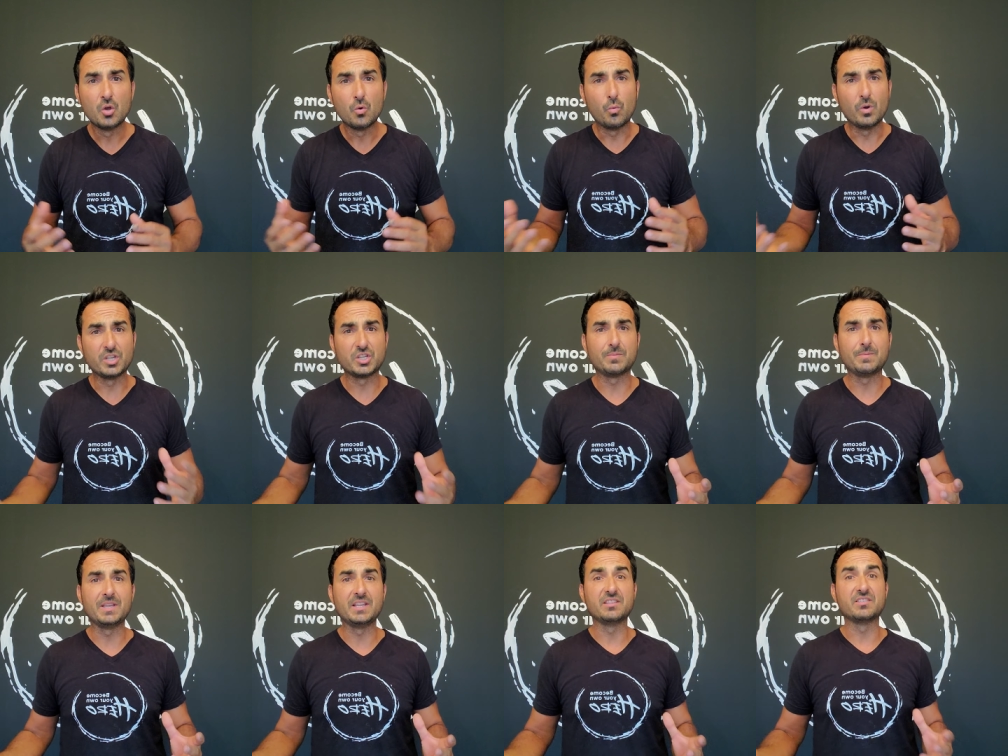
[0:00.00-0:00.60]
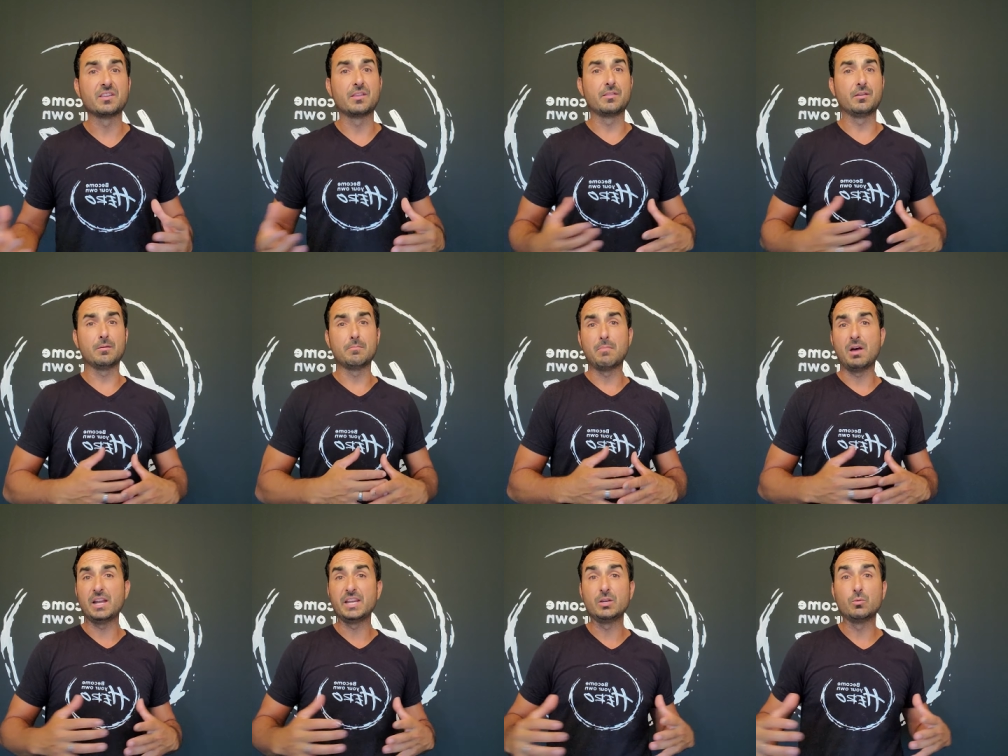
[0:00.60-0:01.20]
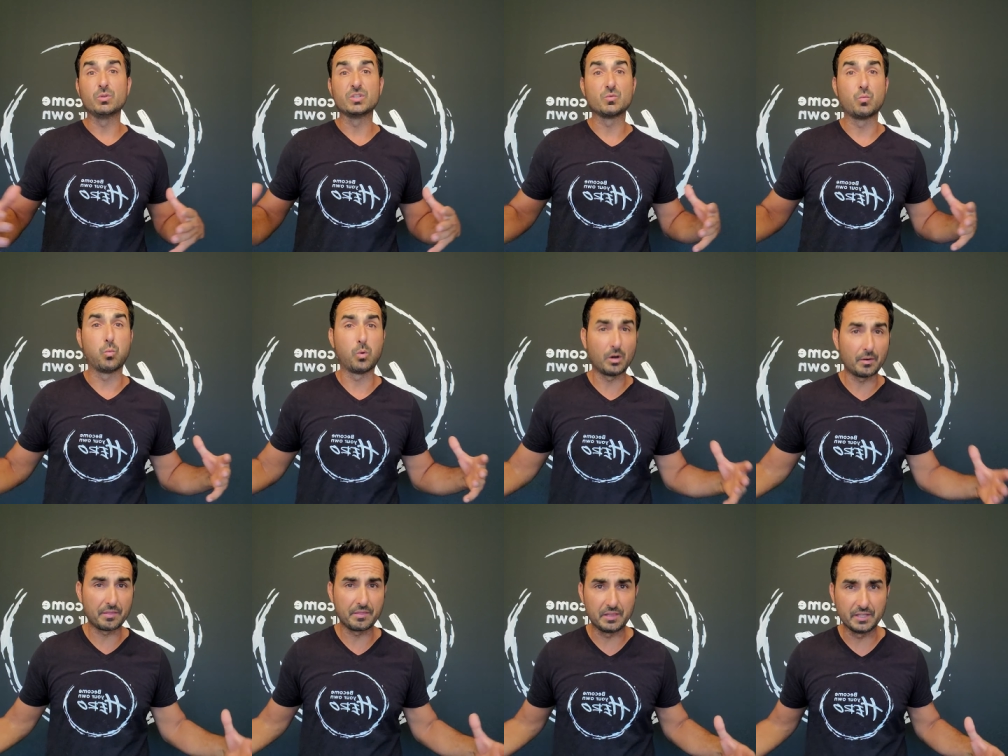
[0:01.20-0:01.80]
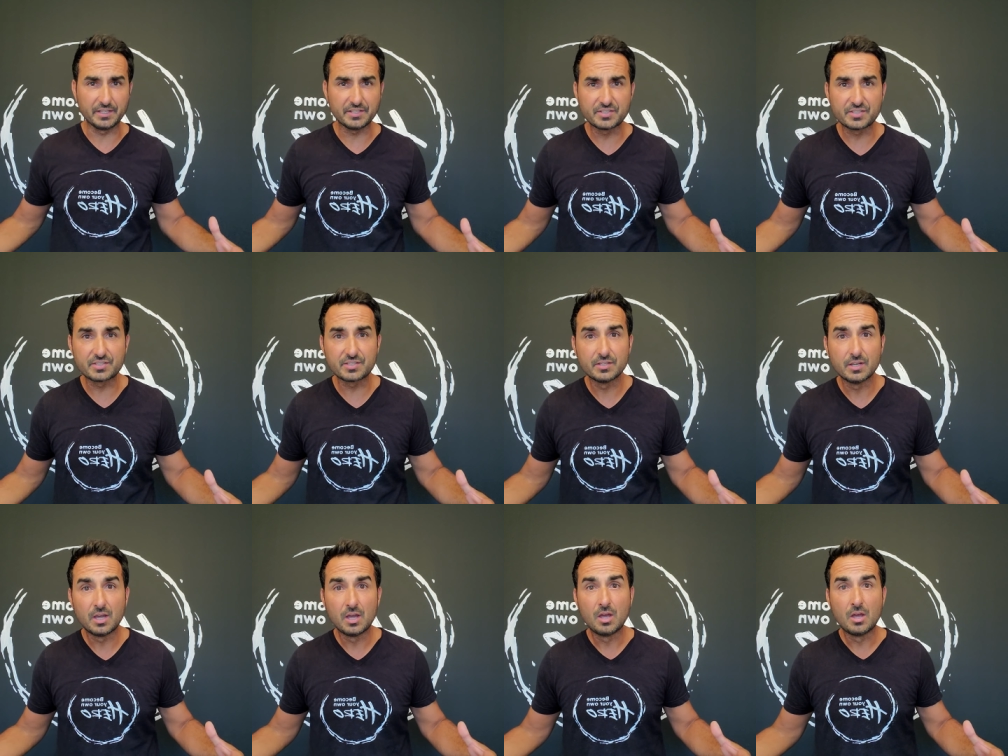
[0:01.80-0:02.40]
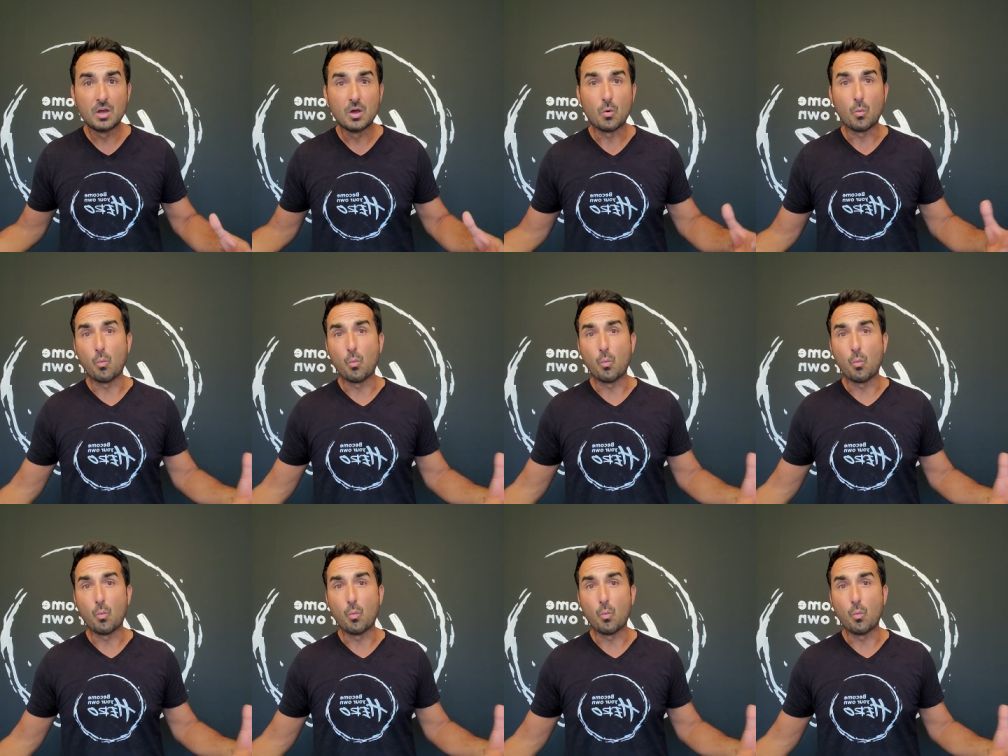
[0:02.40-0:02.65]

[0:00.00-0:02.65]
which means that their money was worthless.